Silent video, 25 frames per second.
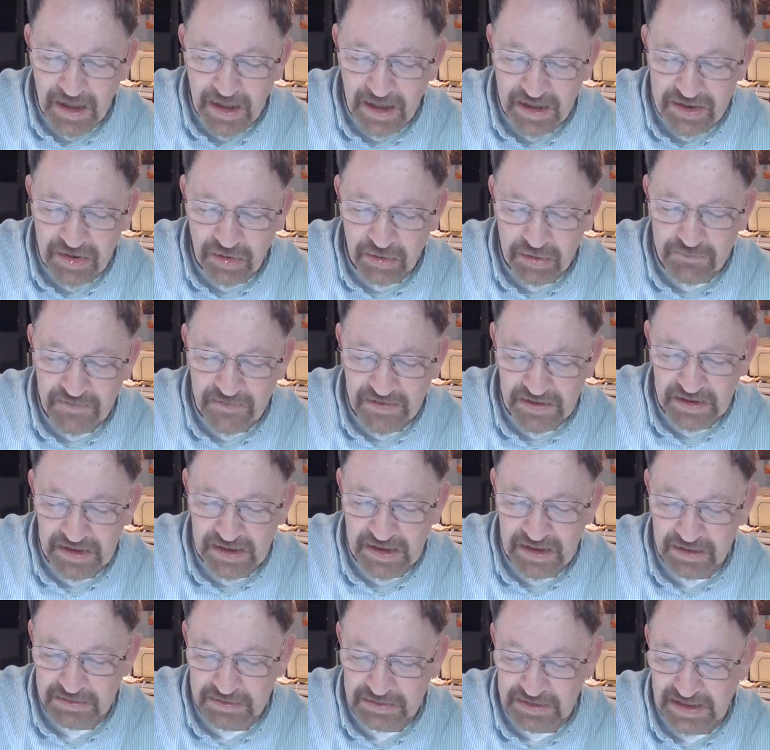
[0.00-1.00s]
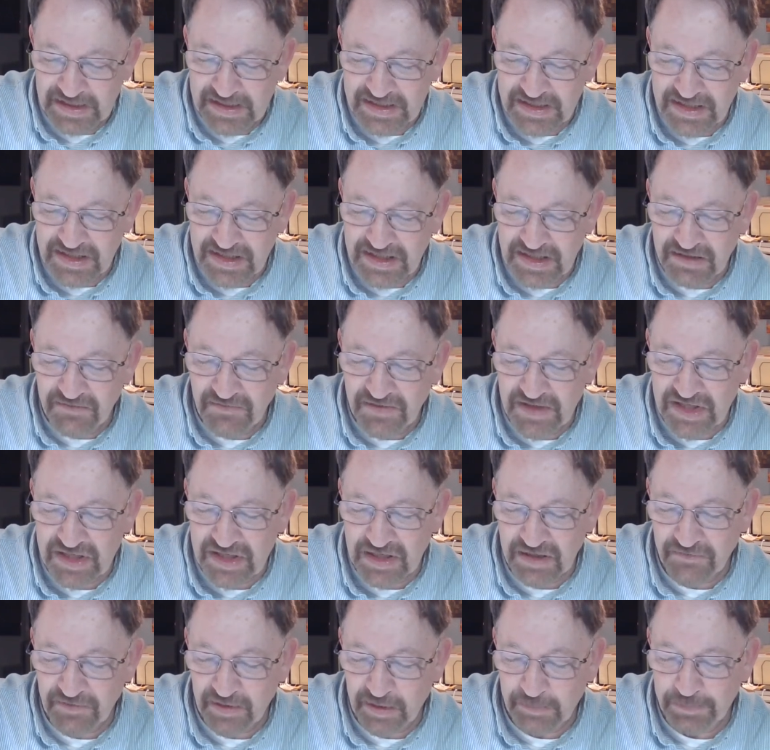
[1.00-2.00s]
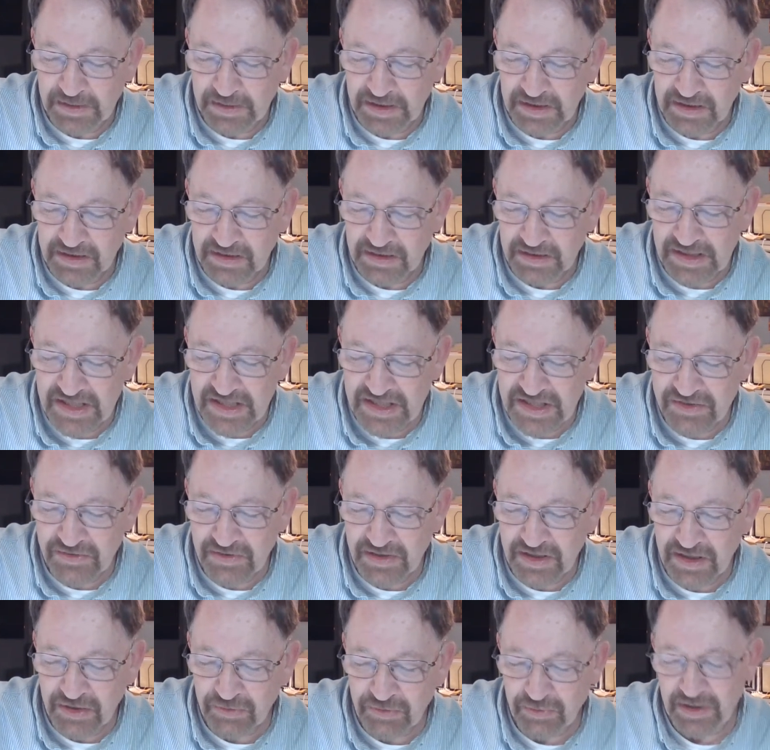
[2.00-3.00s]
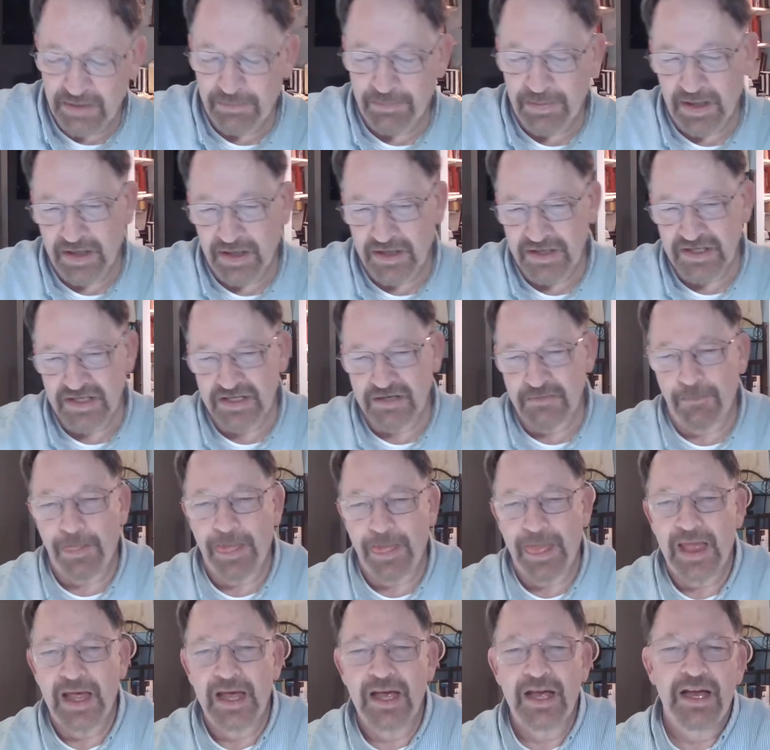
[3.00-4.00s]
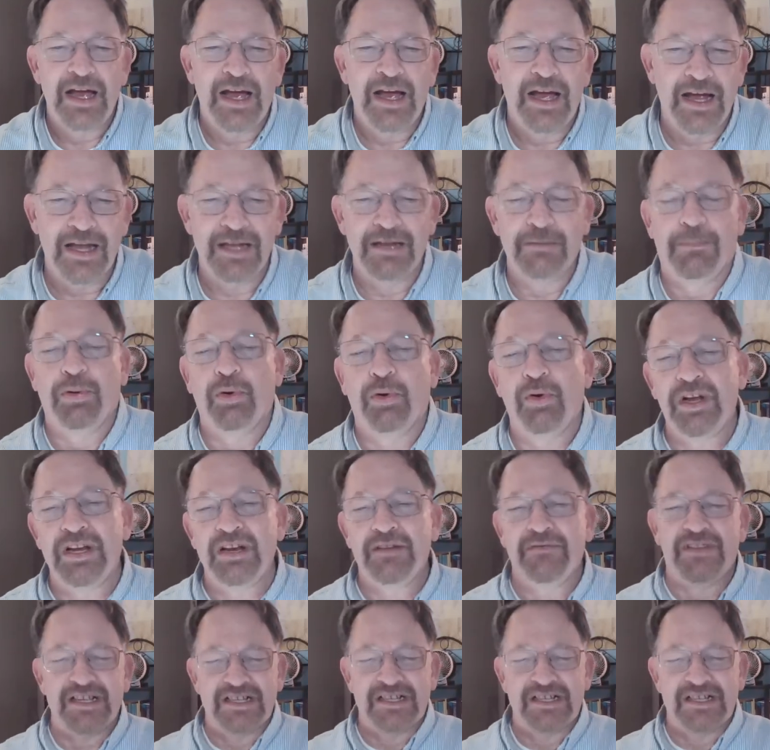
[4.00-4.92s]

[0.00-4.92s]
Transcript: a Tocquevillian lens, a division of our political history into three parts. And the point of